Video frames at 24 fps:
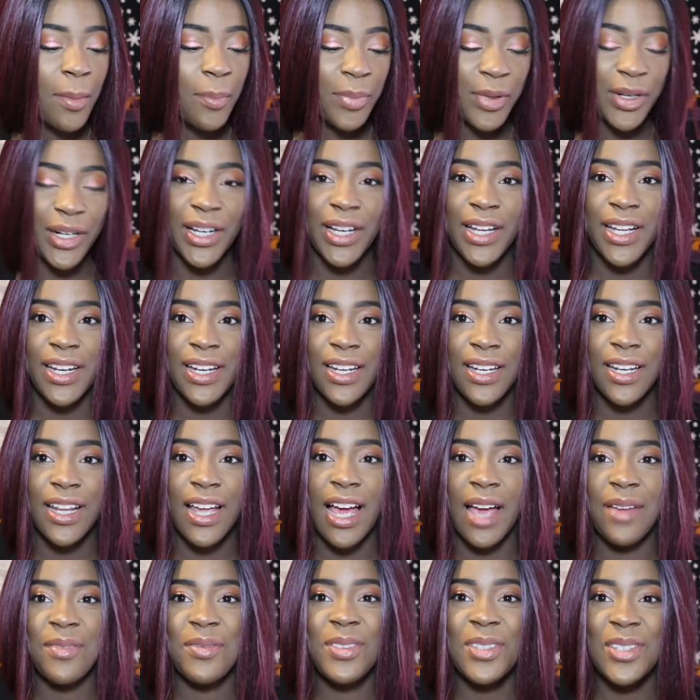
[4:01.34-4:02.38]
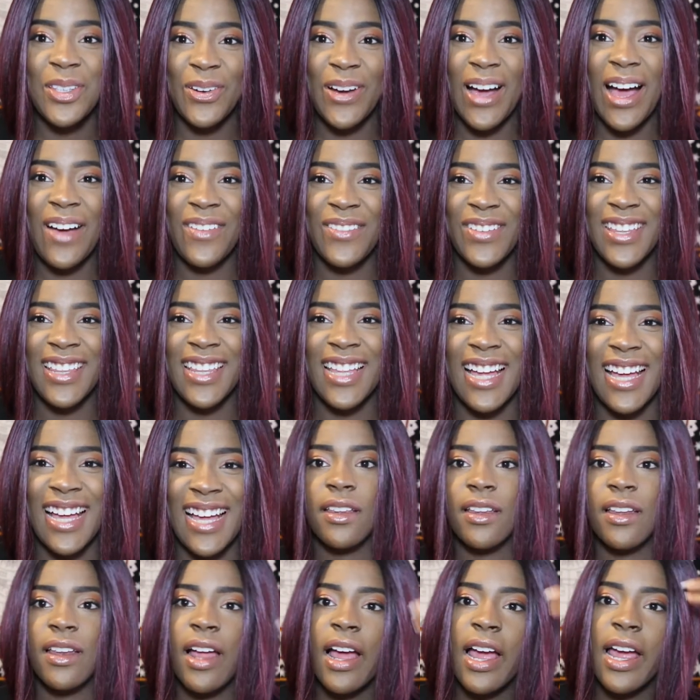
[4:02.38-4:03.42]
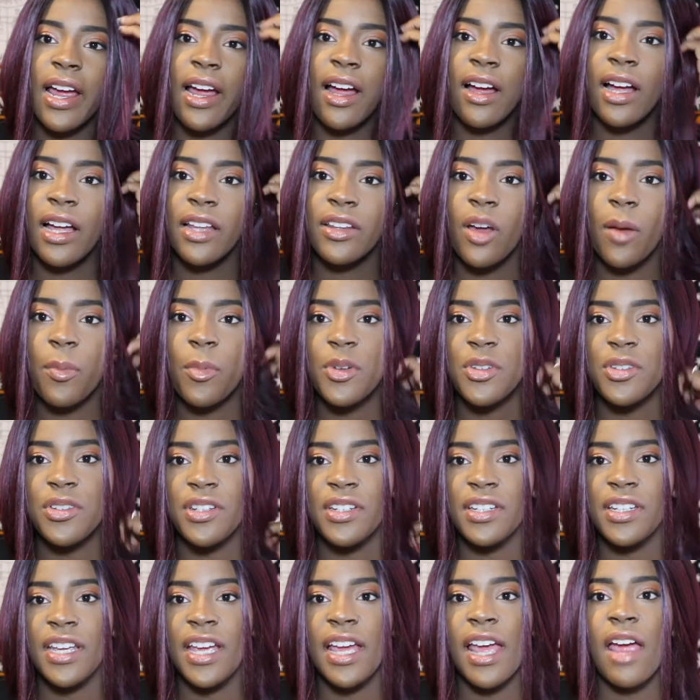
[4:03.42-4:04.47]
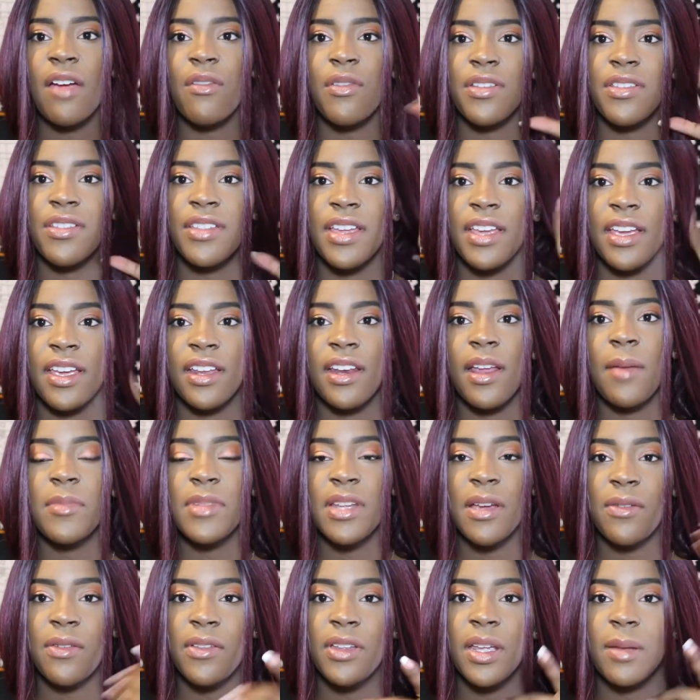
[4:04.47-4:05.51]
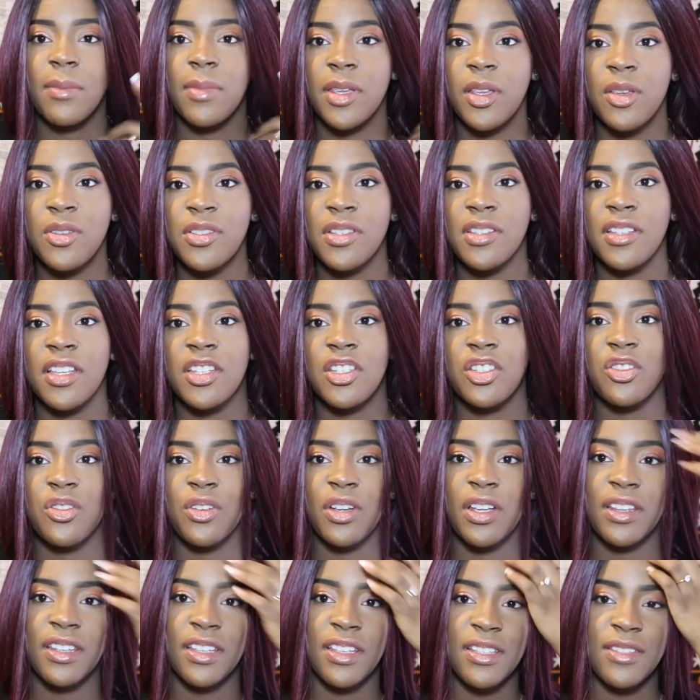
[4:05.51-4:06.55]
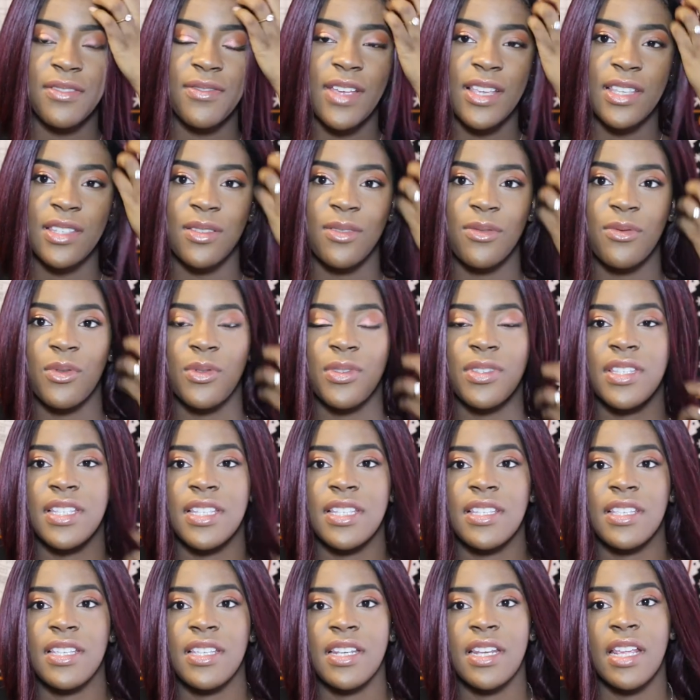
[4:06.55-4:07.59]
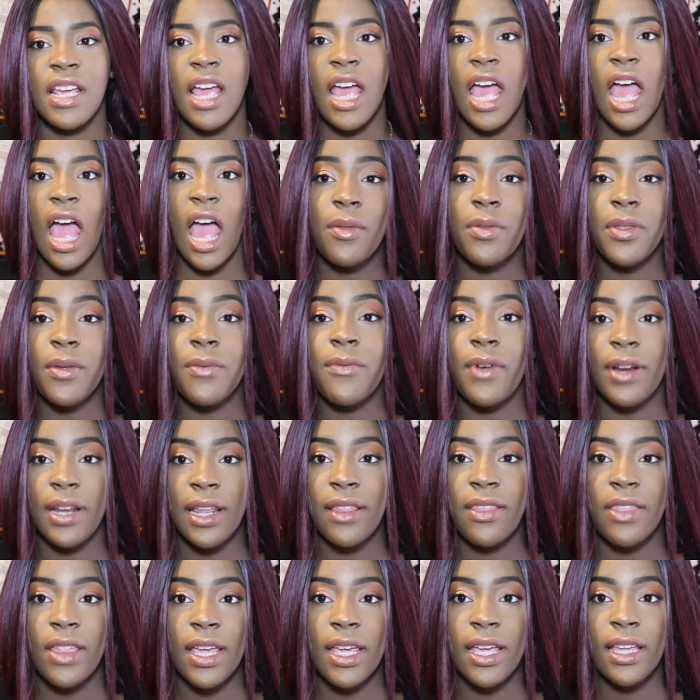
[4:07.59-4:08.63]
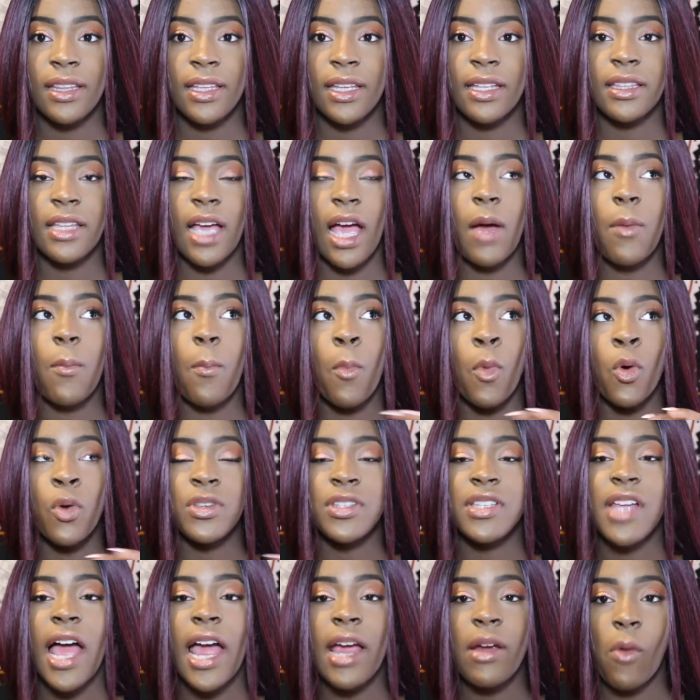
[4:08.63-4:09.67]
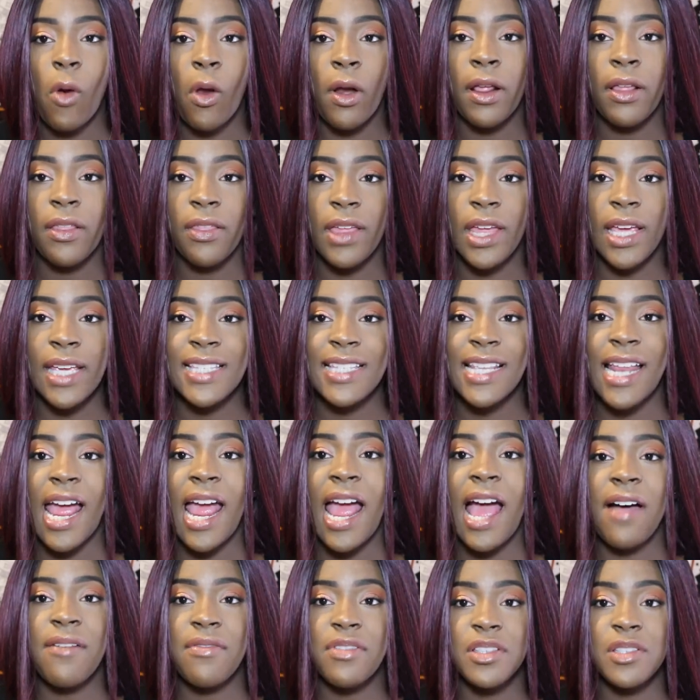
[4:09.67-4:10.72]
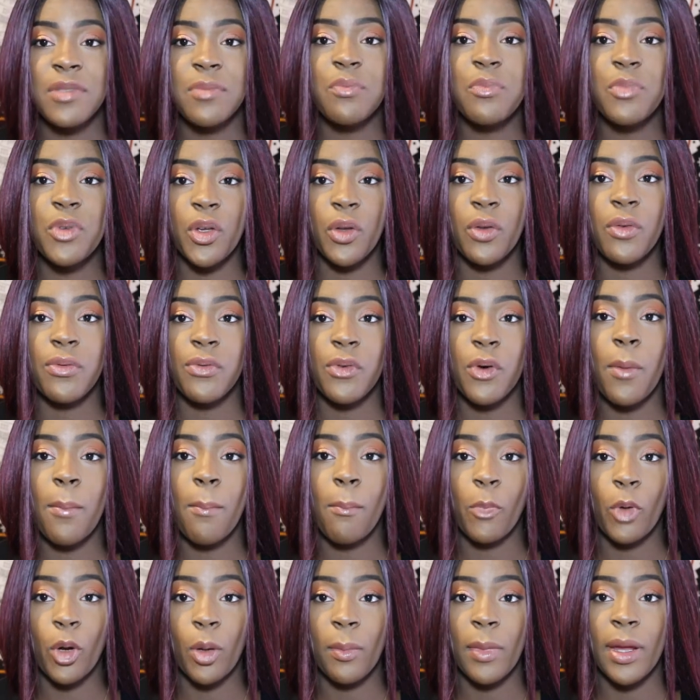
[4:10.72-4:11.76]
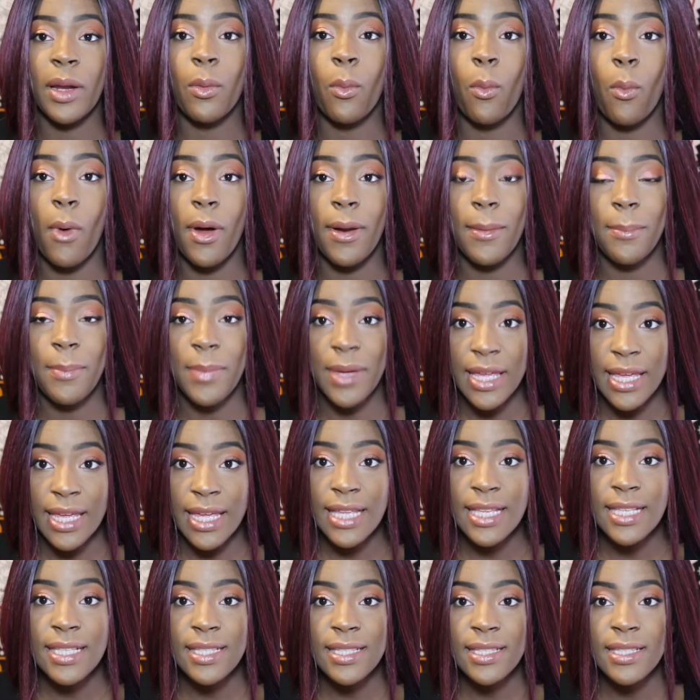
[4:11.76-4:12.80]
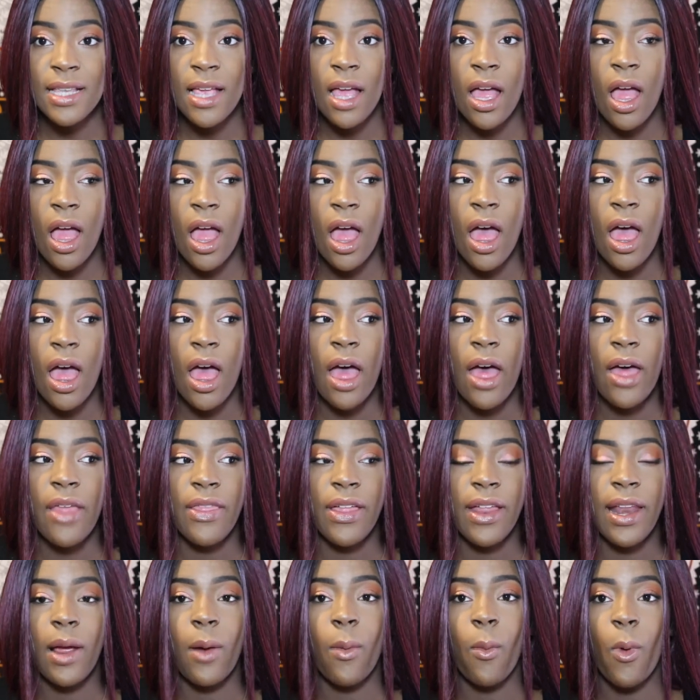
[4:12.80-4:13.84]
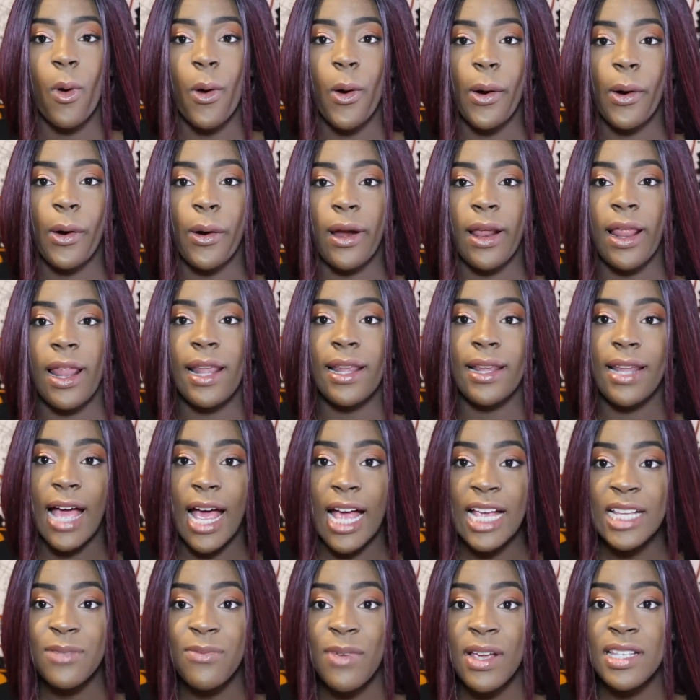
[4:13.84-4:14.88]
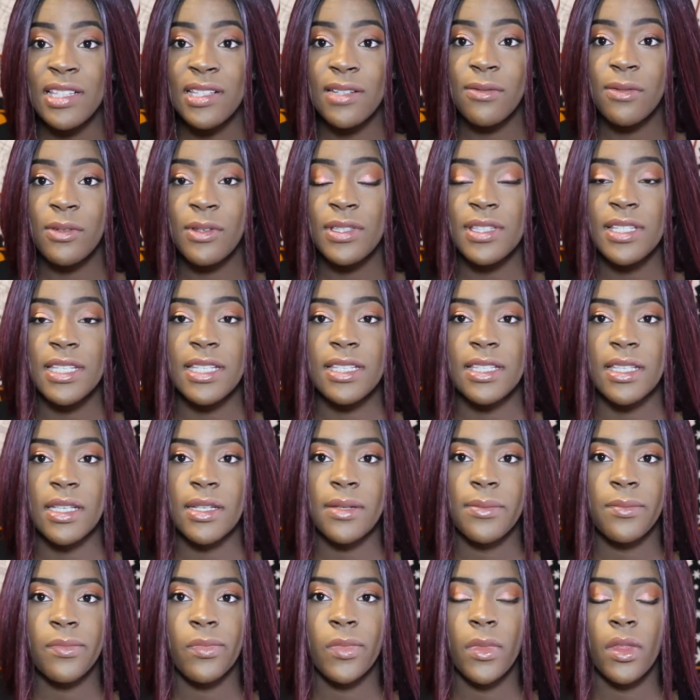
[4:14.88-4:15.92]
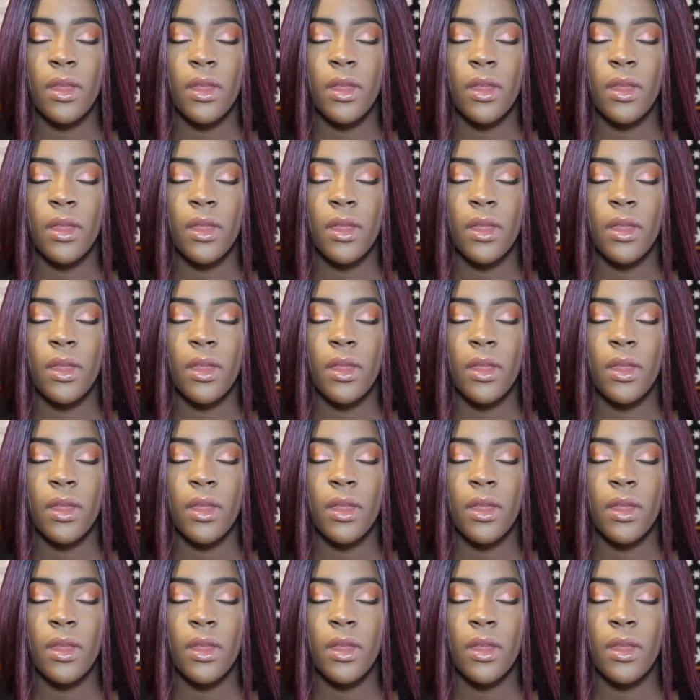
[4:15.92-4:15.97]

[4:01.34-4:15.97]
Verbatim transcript: But I'm so happy that I had the opportunity to get everything, and I'm definitely going to be using this during this festival season. The funny thing, like the most ironic thing, is that I have this beautiful mermaid one piece that I wore last festival season,